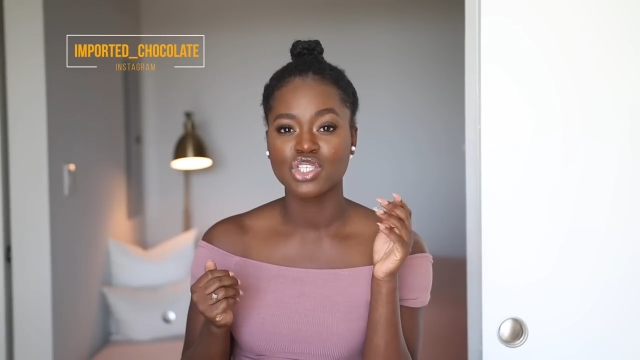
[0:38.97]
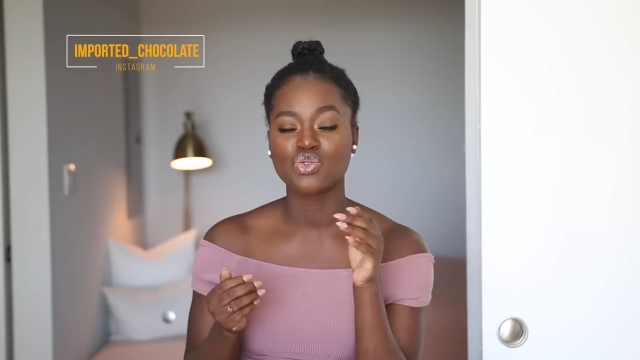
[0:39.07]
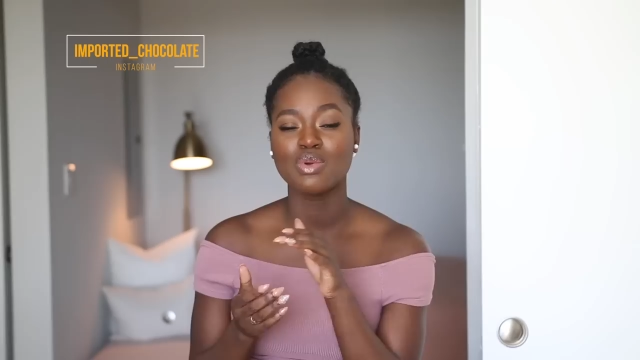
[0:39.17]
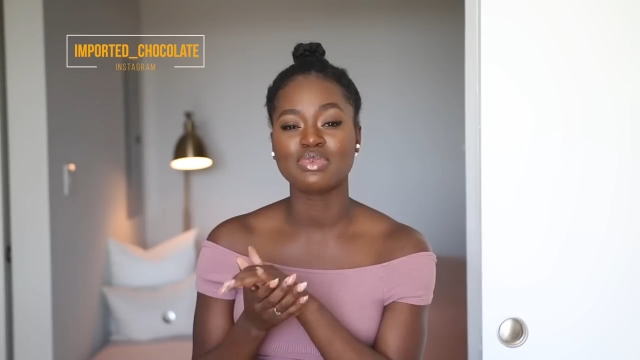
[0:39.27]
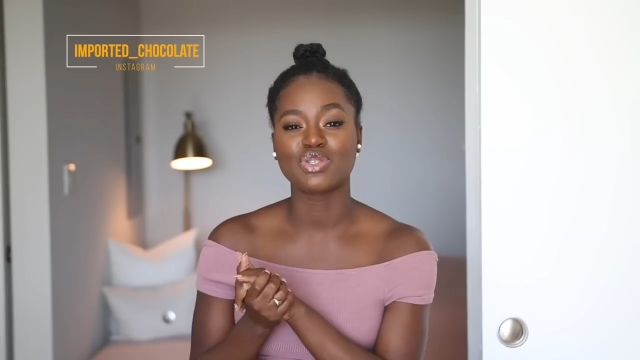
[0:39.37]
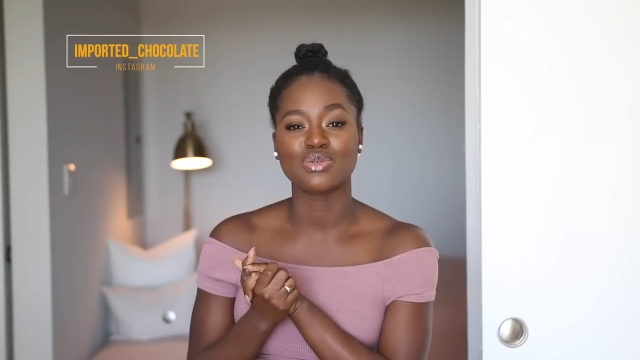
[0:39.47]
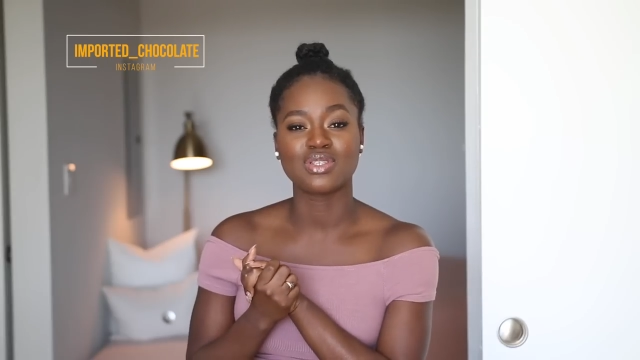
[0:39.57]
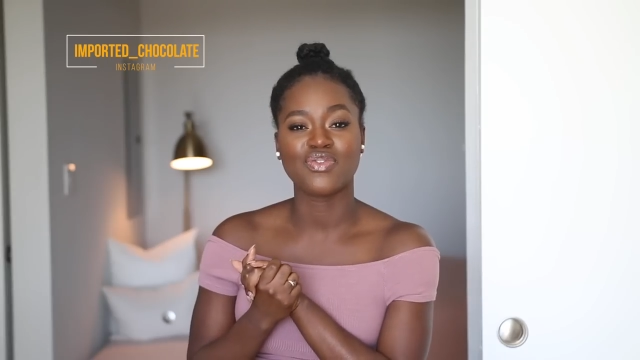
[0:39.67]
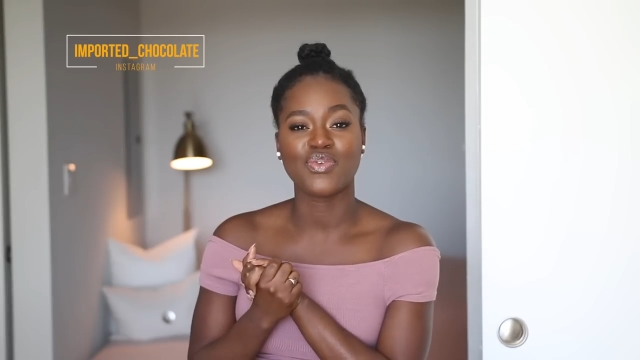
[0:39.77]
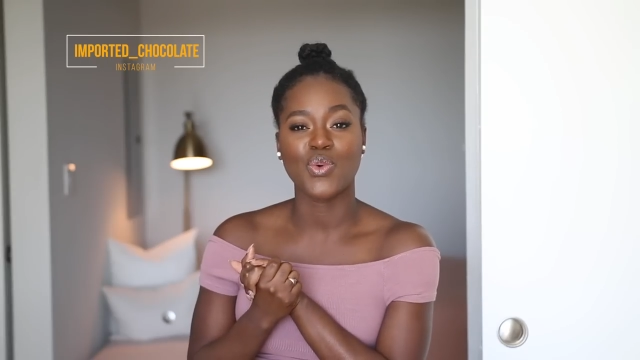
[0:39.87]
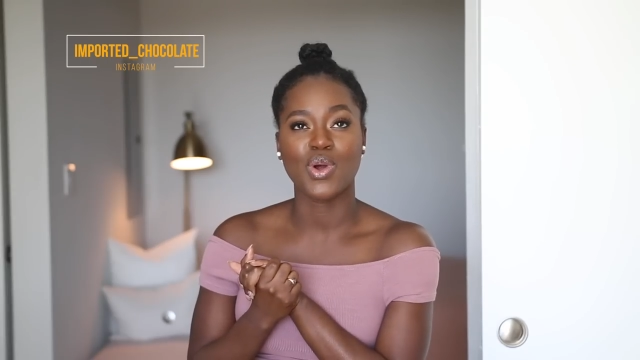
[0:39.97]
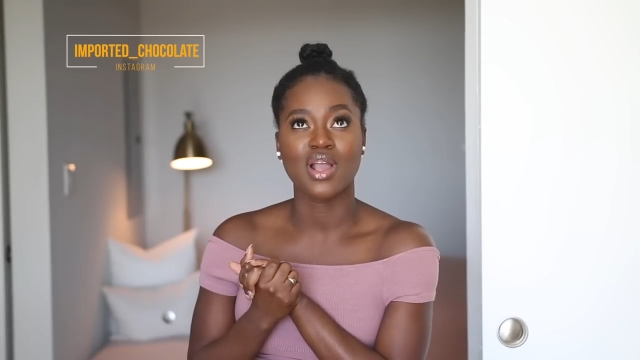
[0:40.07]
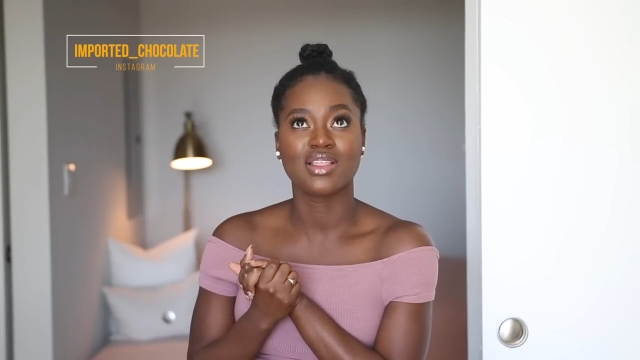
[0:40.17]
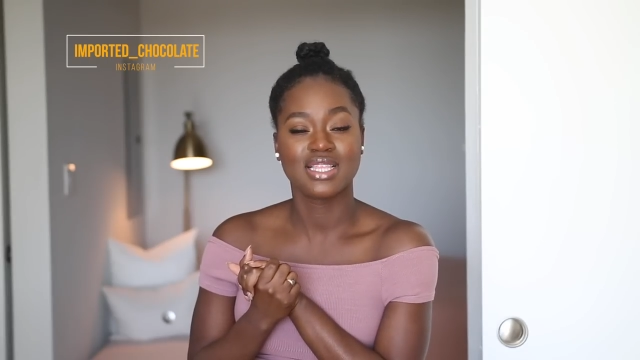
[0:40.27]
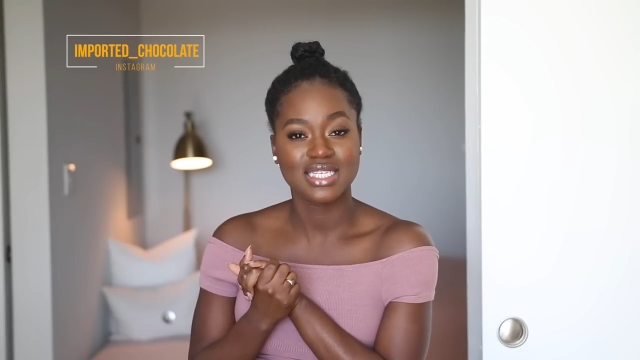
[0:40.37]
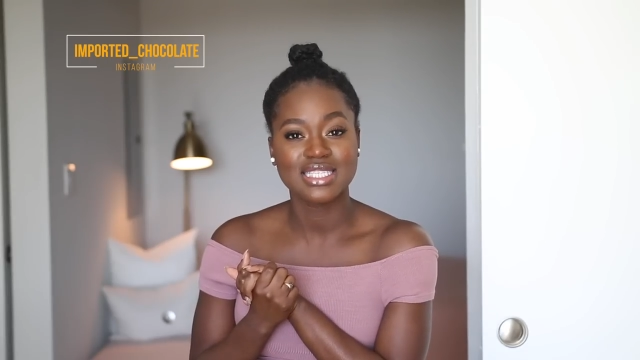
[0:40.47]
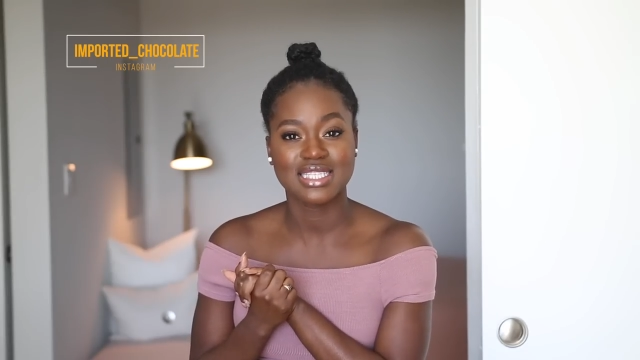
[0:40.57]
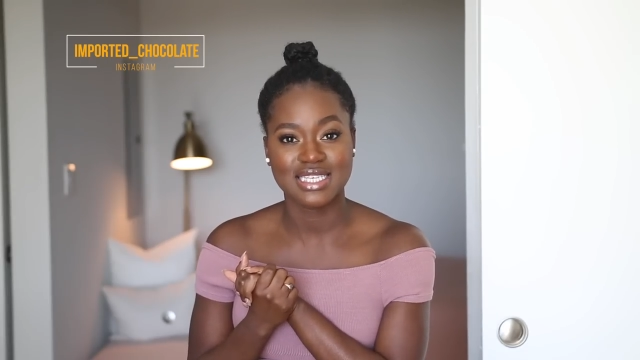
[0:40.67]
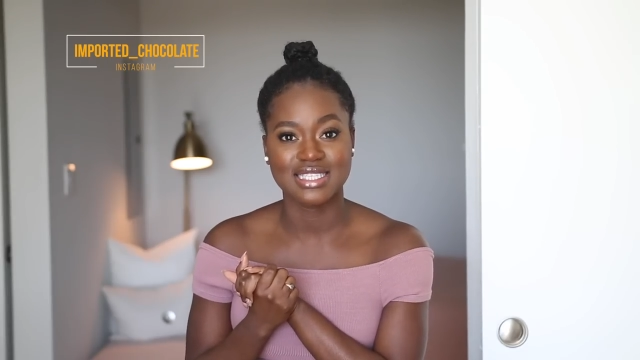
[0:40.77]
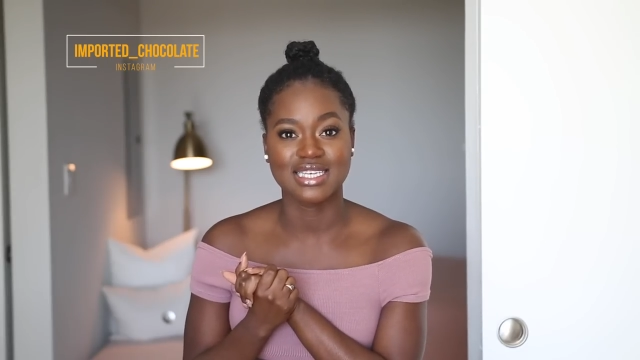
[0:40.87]
swimsuits for this
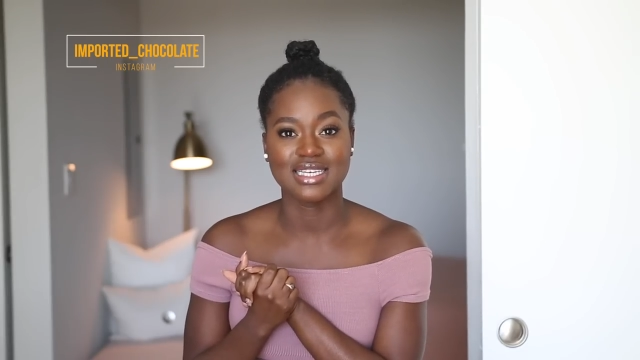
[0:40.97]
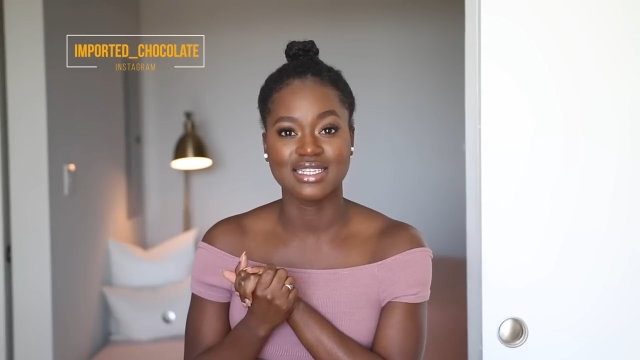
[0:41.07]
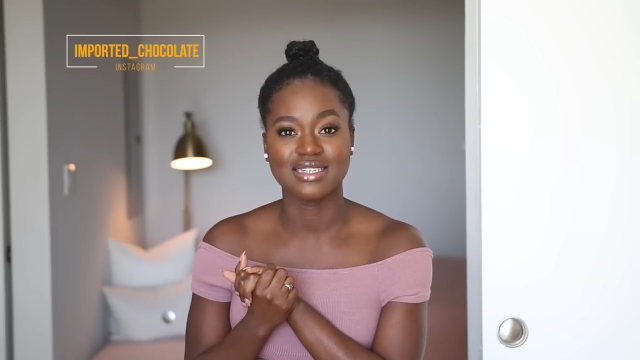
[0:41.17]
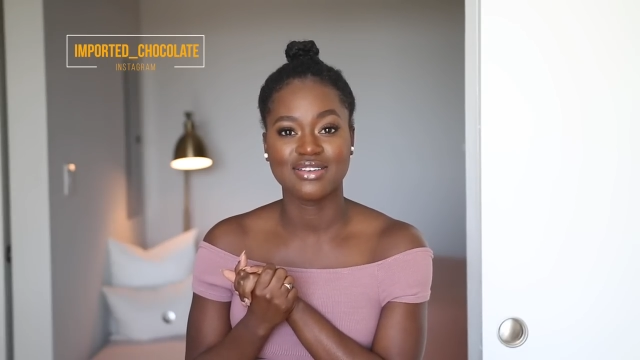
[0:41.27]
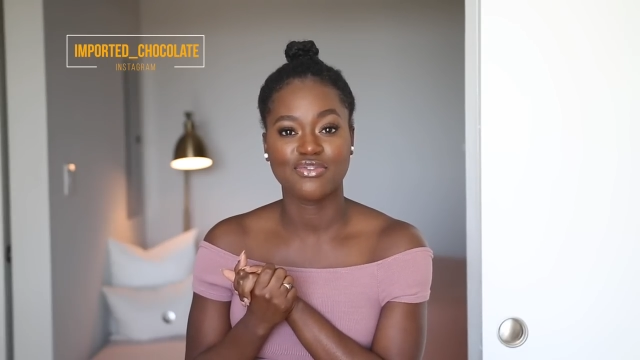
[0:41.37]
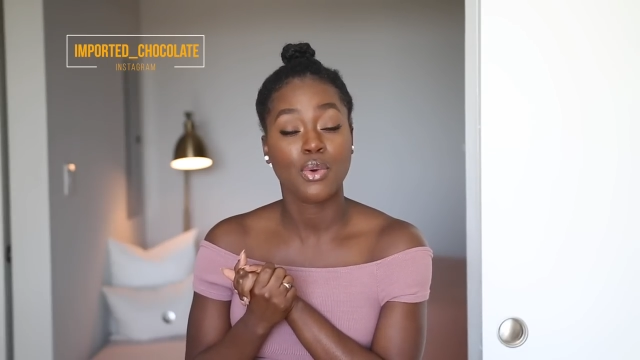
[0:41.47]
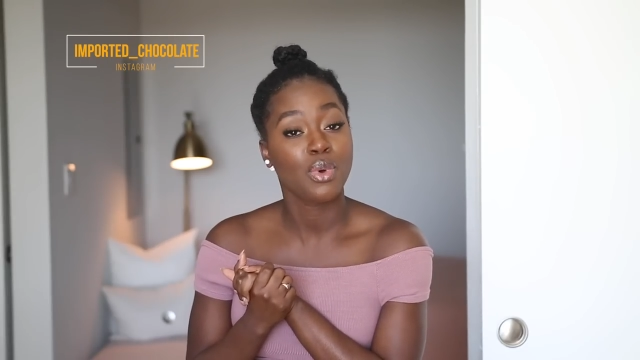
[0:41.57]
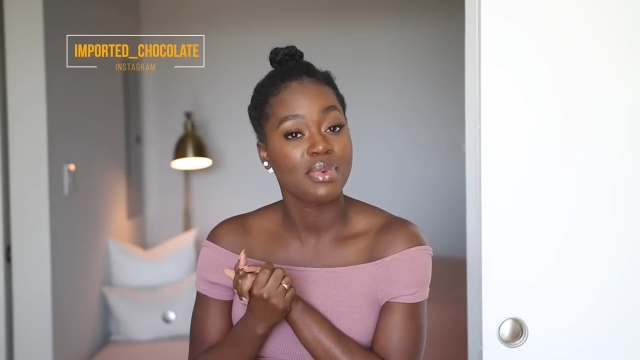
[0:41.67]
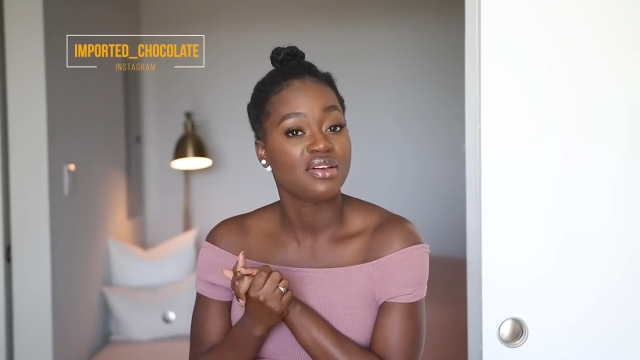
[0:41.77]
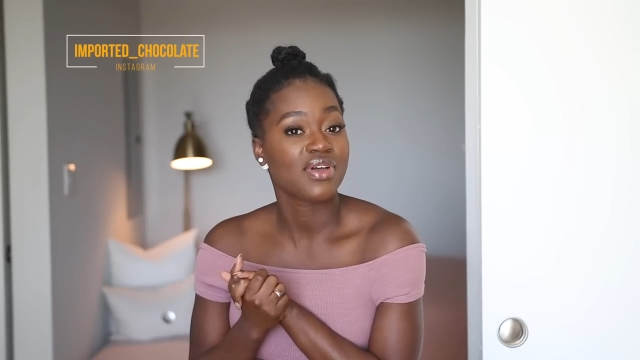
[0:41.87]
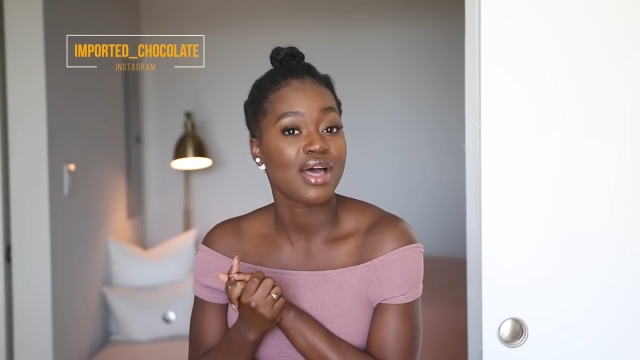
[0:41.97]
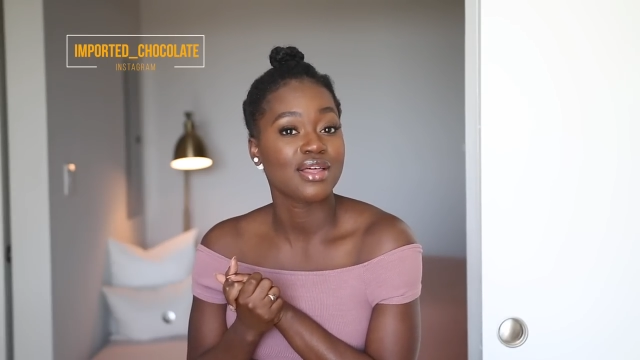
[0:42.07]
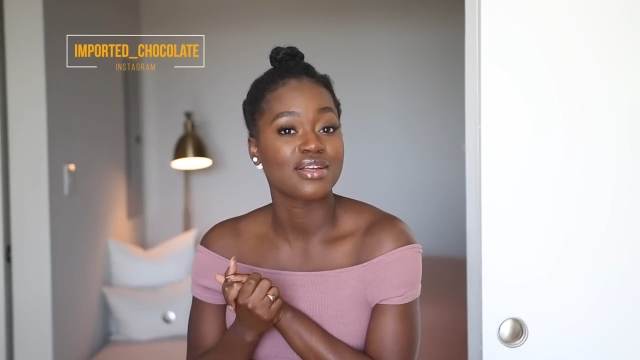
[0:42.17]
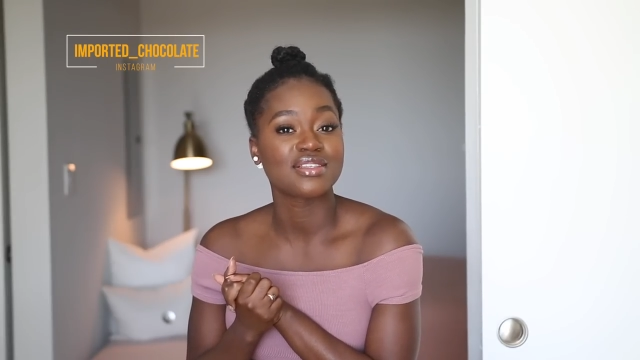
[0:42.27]
season for women of color.